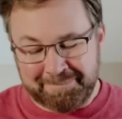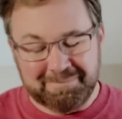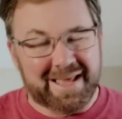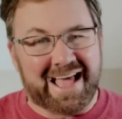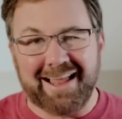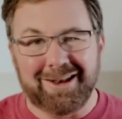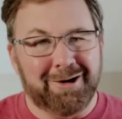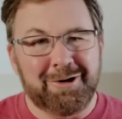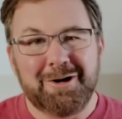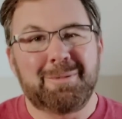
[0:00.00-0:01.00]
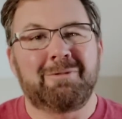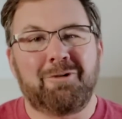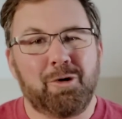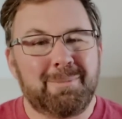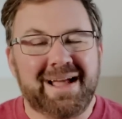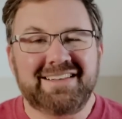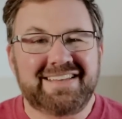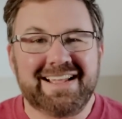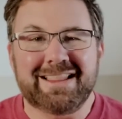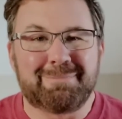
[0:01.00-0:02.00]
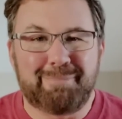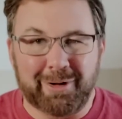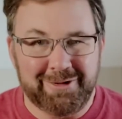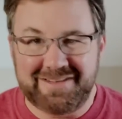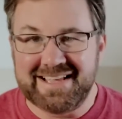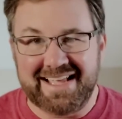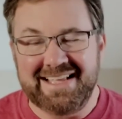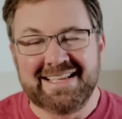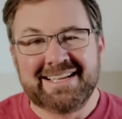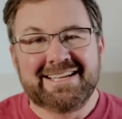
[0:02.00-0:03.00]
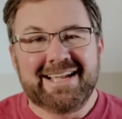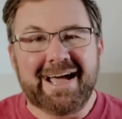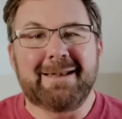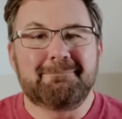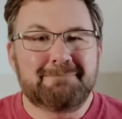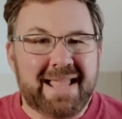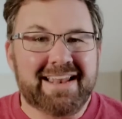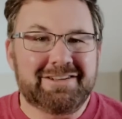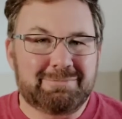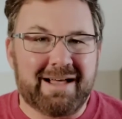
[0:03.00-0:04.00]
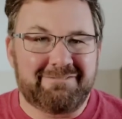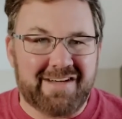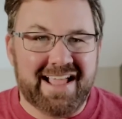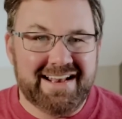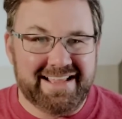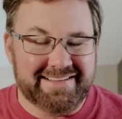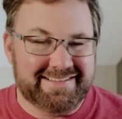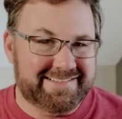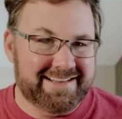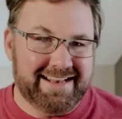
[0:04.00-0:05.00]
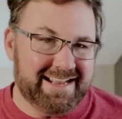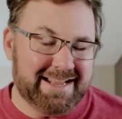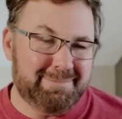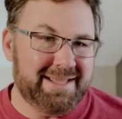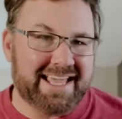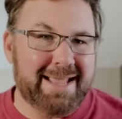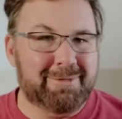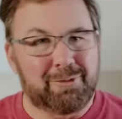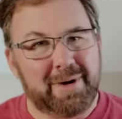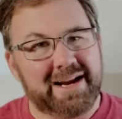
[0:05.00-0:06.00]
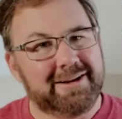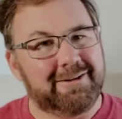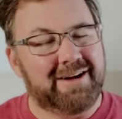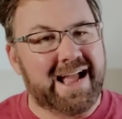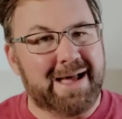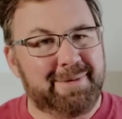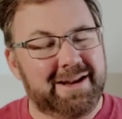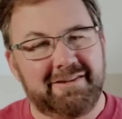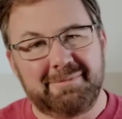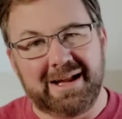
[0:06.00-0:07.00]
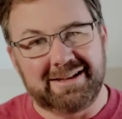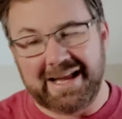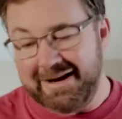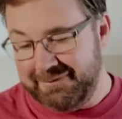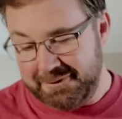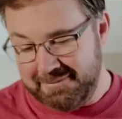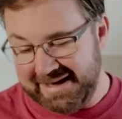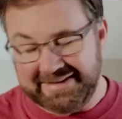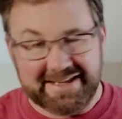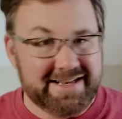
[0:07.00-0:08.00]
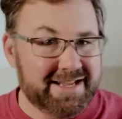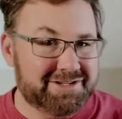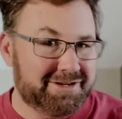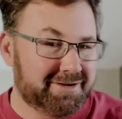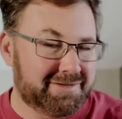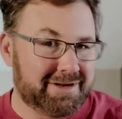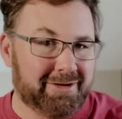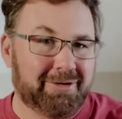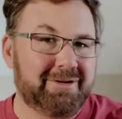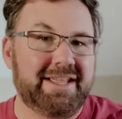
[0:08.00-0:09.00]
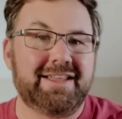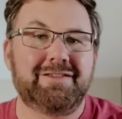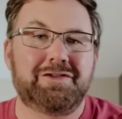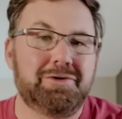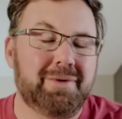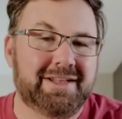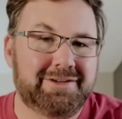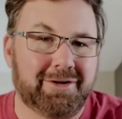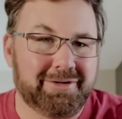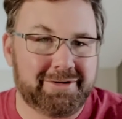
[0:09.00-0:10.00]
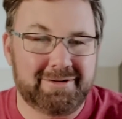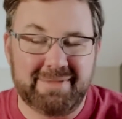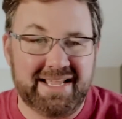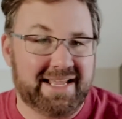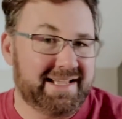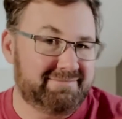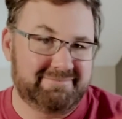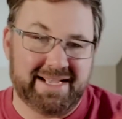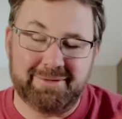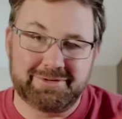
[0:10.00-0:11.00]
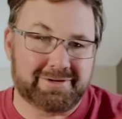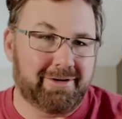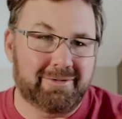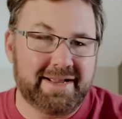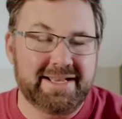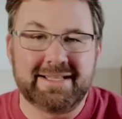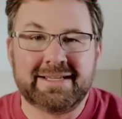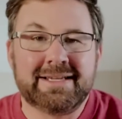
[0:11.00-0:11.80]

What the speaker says: But I learned before my 10th birthday how to manage my finances, and it became a regular habit of my life through my teenage years and on into adulthood. Man, I was already